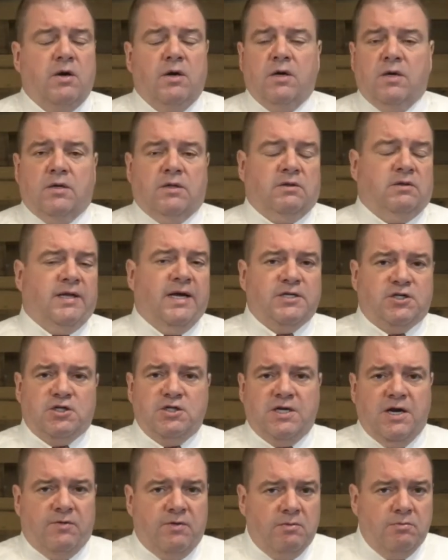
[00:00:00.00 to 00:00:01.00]

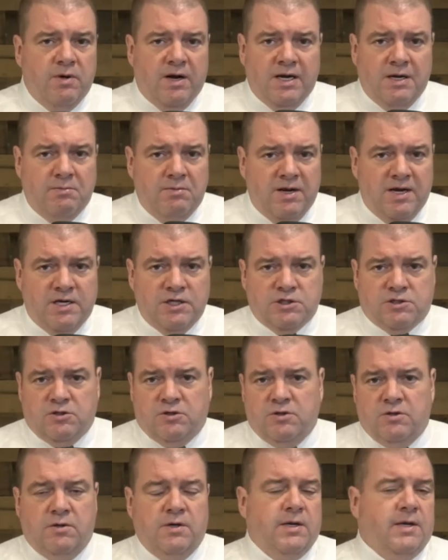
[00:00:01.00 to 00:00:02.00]
legendary money
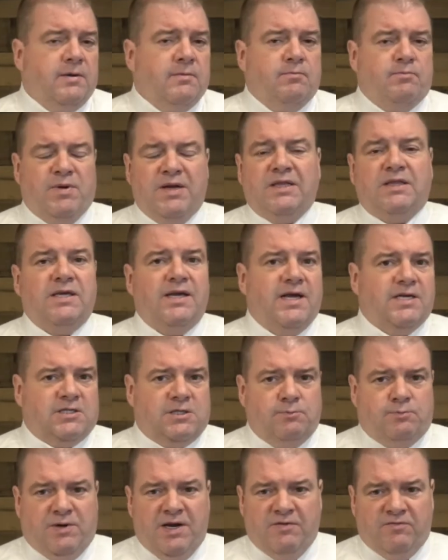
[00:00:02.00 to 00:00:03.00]
manager, beat the
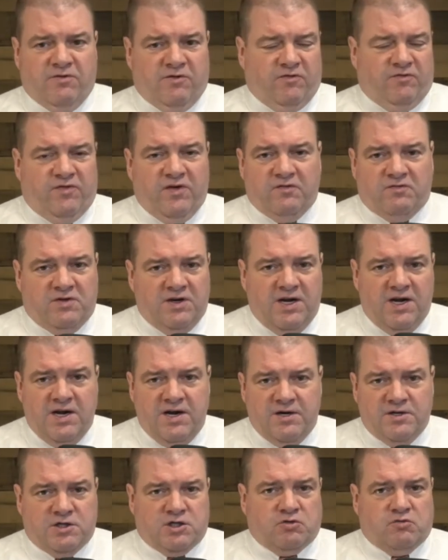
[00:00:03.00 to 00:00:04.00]
S&P for 15
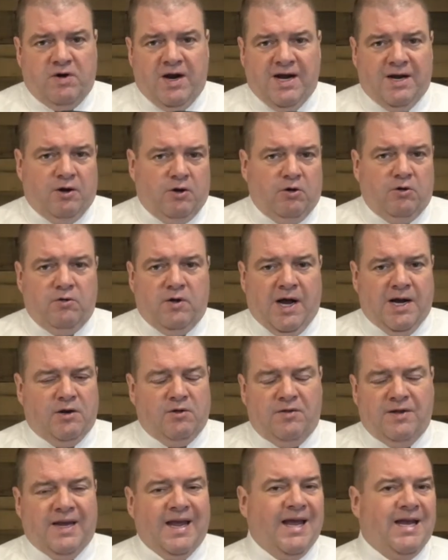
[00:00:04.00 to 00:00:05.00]
years straight. I don't
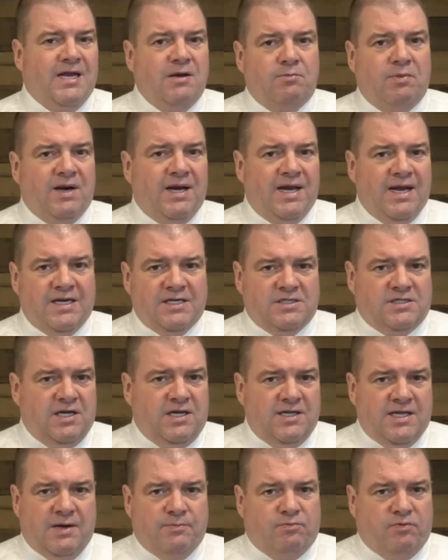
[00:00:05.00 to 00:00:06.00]
think anybody has
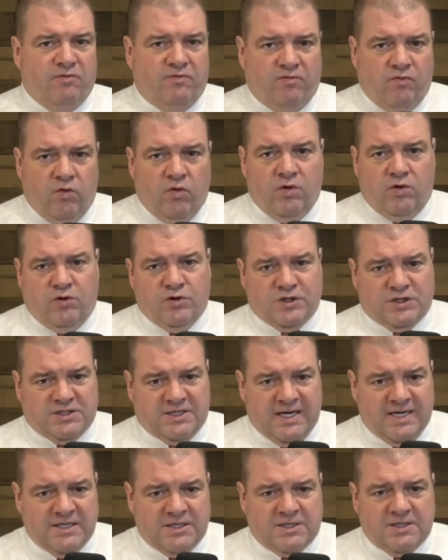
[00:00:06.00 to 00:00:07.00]
done that before or
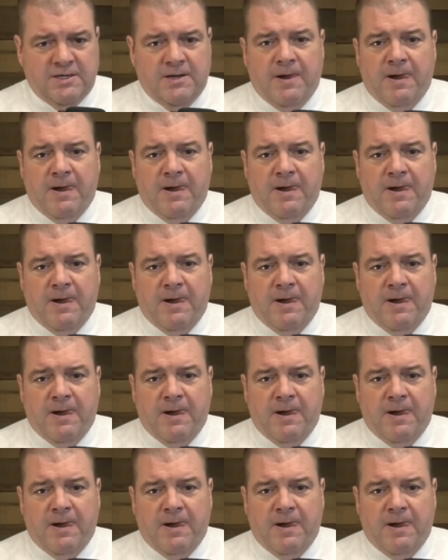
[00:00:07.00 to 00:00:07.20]
since.